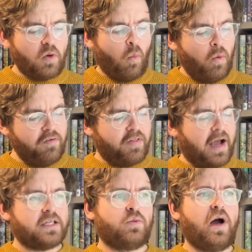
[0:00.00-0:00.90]
With that
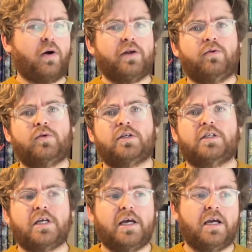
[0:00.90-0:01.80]
as well, I'd also
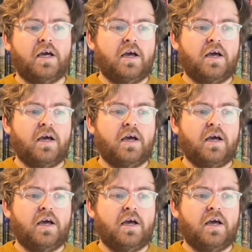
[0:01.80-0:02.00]
say